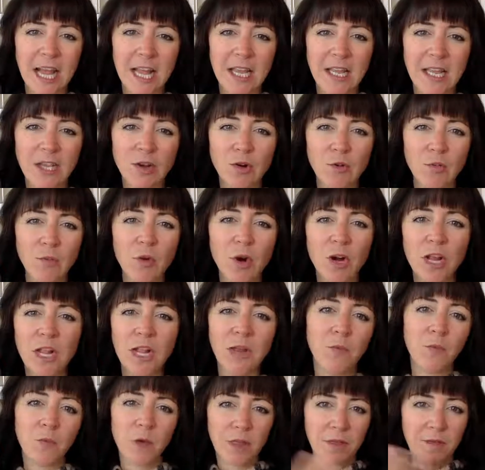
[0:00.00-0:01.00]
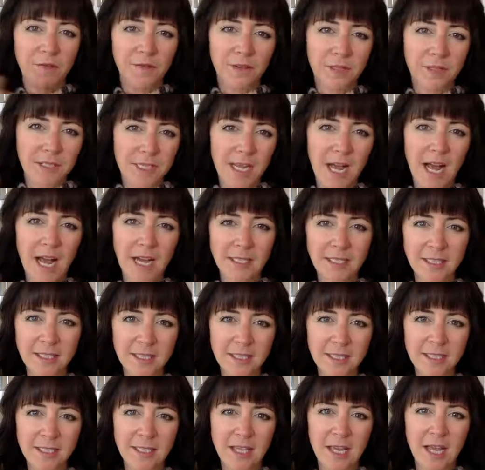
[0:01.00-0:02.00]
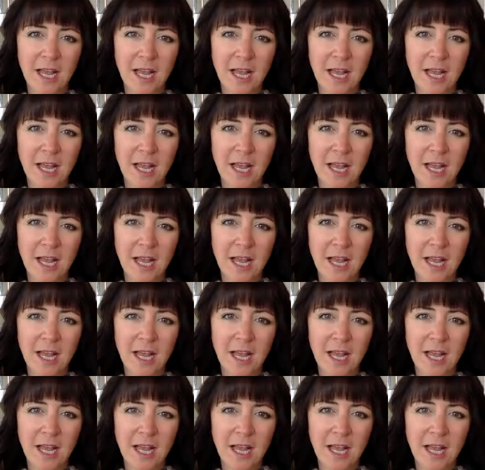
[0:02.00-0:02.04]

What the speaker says: you're working with facades.